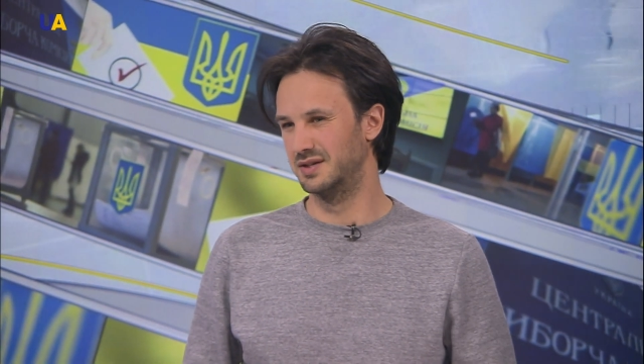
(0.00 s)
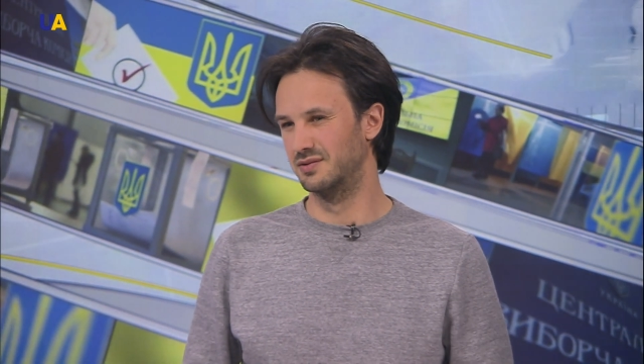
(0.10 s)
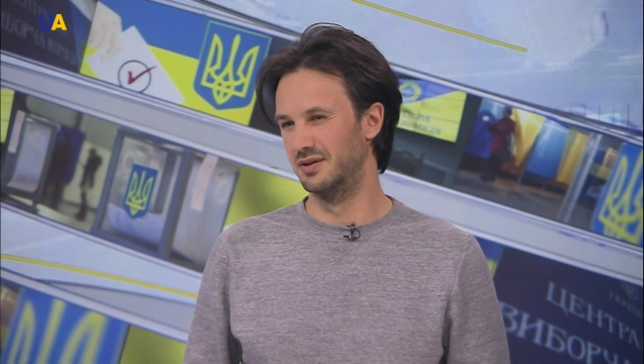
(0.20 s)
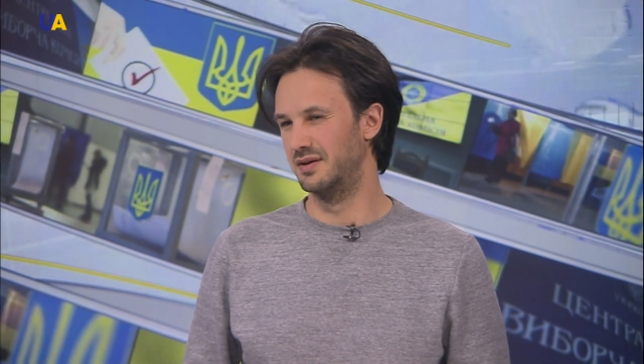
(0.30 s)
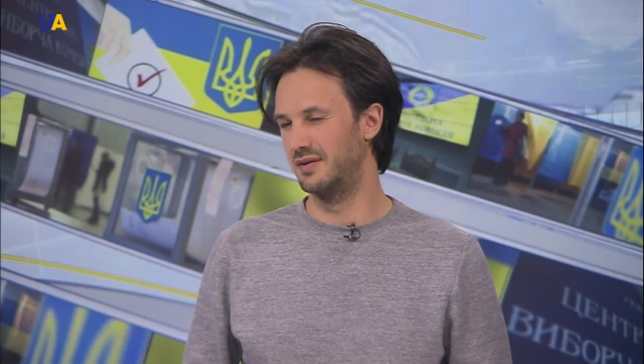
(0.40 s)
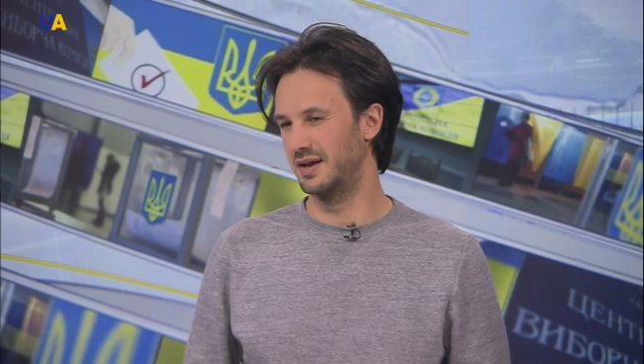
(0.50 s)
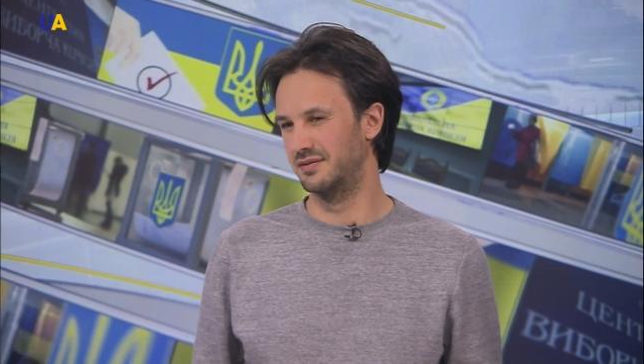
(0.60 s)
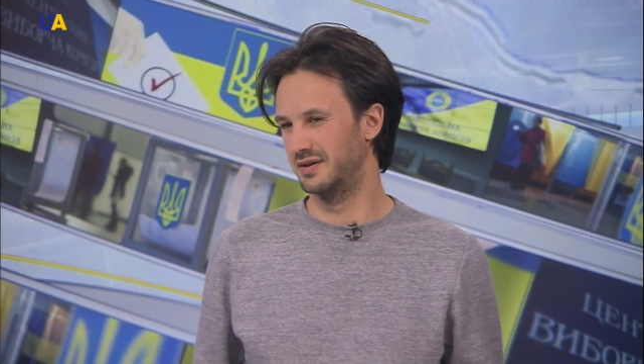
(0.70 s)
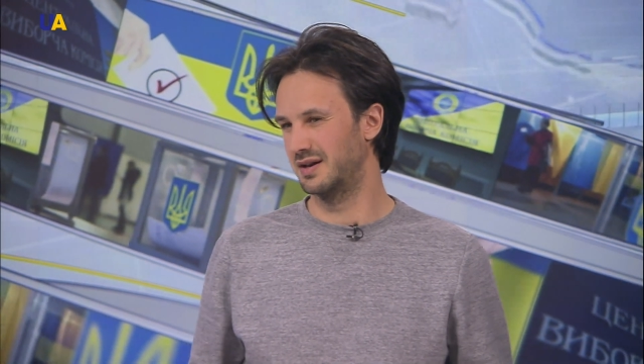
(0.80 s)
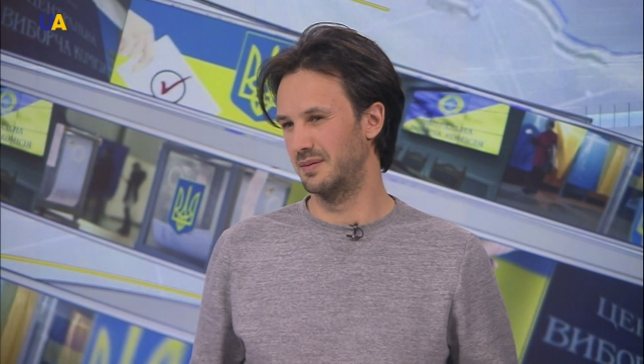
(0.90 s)

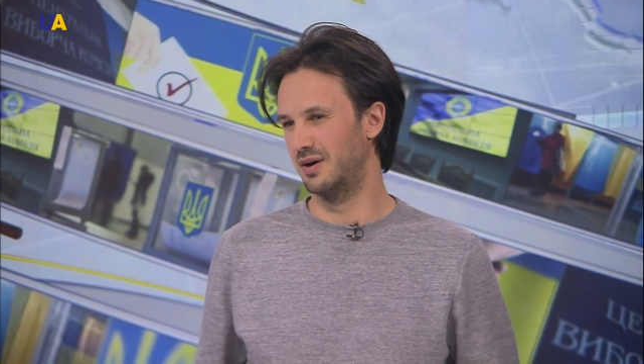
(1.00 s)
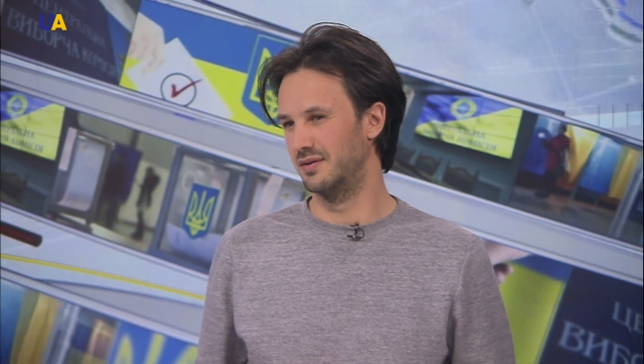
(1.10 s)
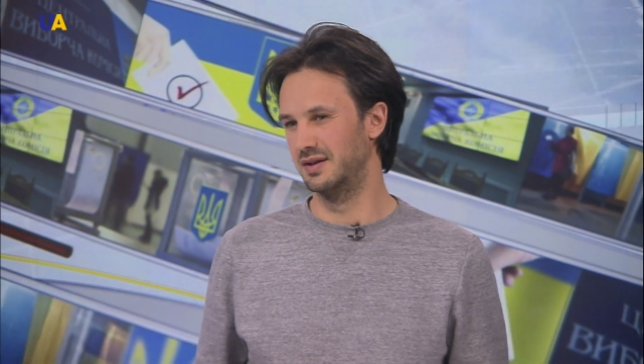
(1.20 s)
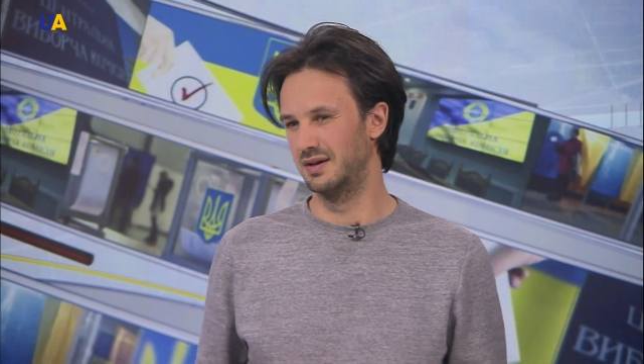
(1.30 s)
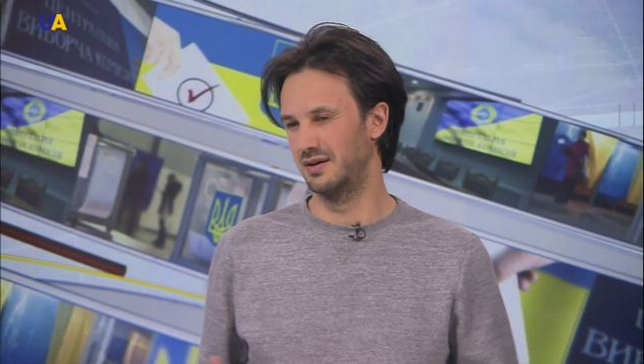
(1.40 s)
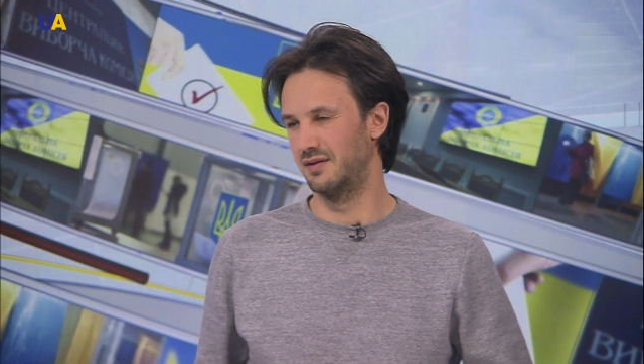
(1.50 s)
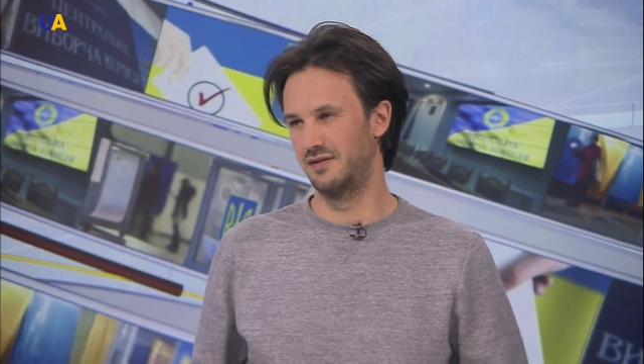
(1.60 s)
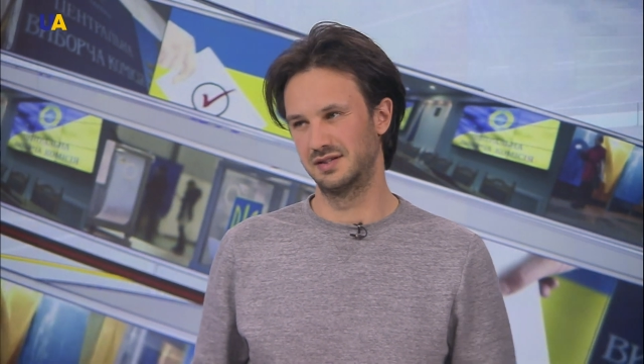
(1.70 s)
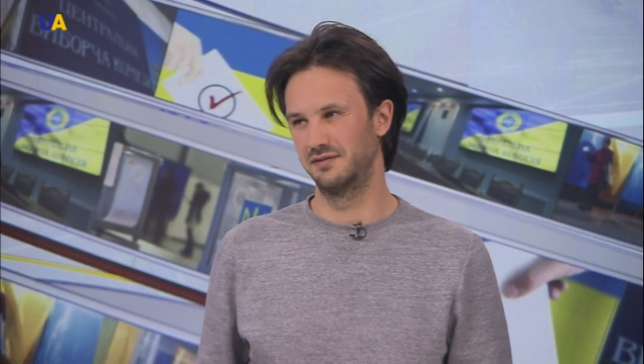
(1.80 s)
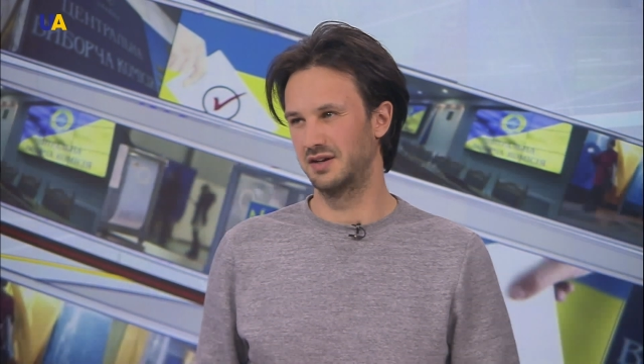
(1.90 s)
rhetoric about the
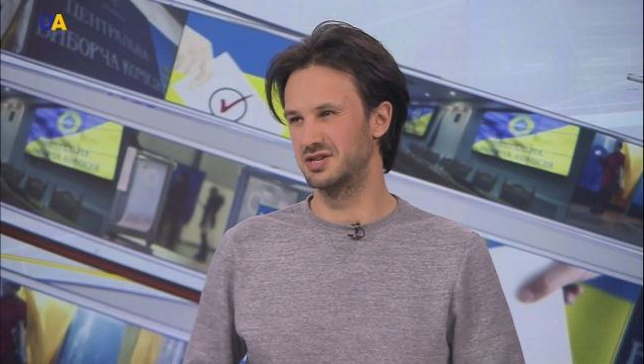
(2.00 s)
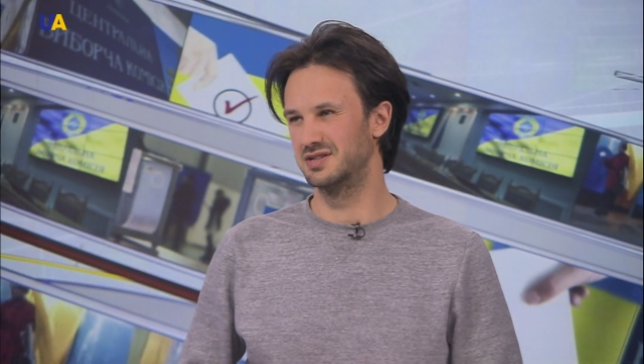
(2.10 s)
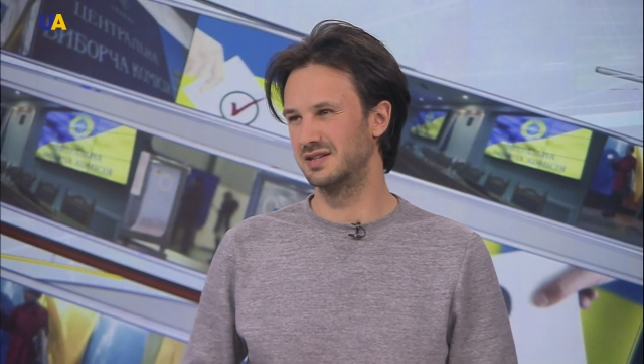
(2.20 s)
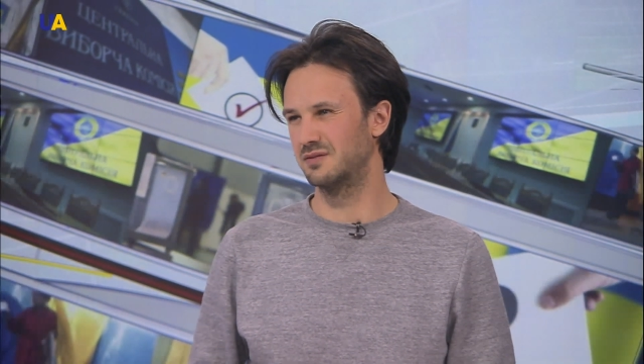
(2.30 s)
falsifications,